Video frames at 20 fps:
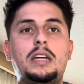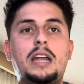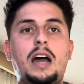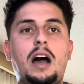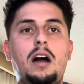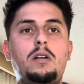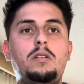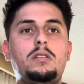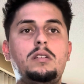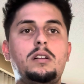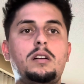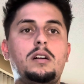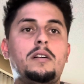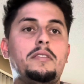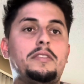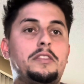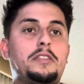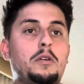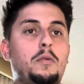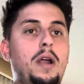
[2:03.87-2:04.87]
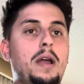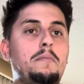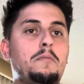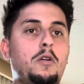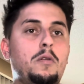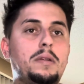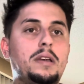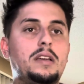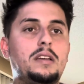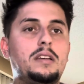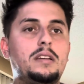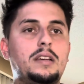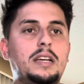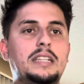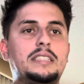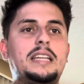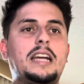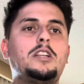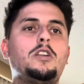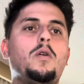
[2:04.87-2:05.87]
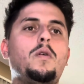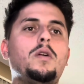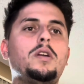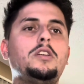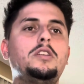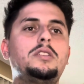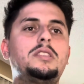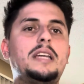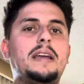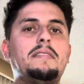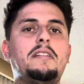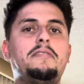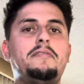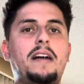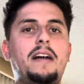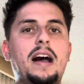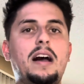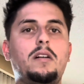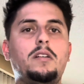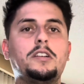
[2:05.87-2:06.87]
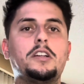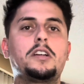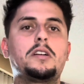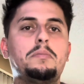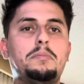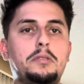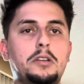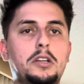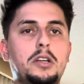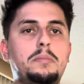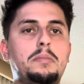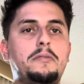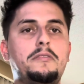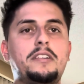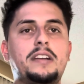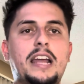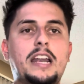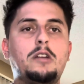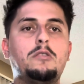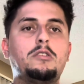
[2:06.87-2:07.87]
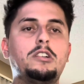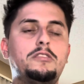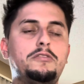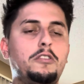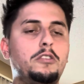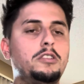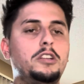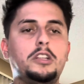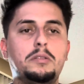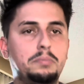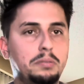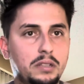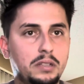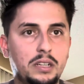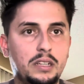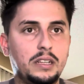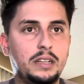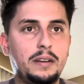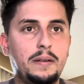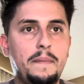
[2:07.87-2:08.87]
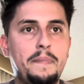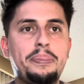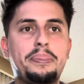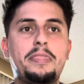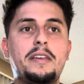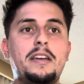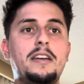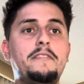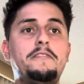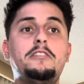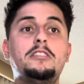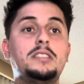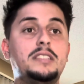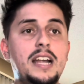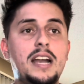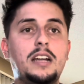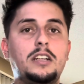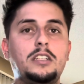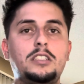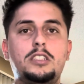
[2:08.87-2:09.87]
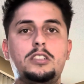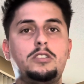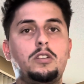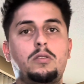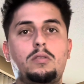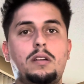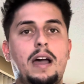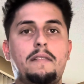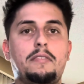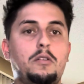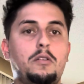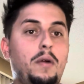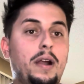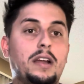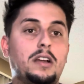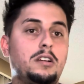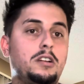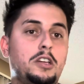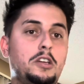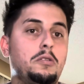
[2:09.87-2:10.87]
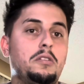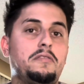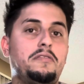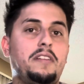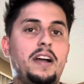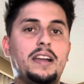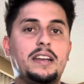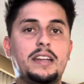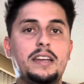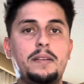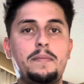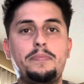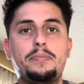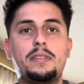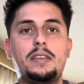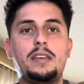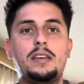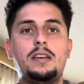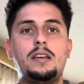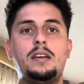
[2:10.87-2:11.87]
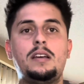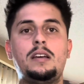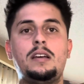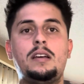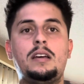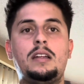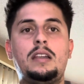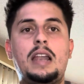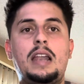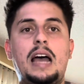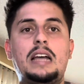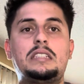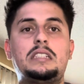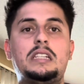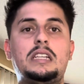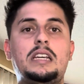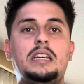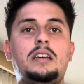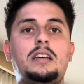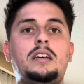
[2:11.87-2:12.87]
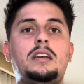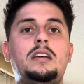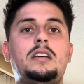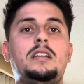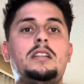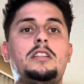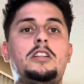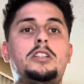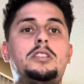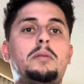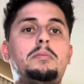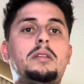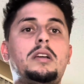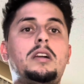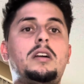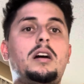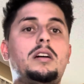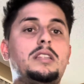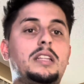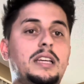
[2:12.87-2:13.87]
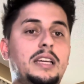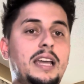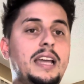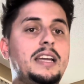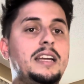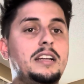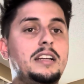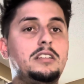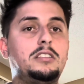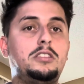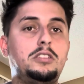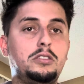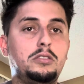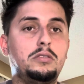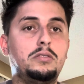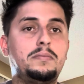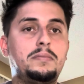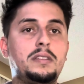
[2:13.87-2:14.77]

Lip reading: out at the right moment. It's like knowing you saved a file on your computer but forgetting which folder you put it in. The info's there, you just don't have the right cue to find it. Lastly, there's something called decay here too,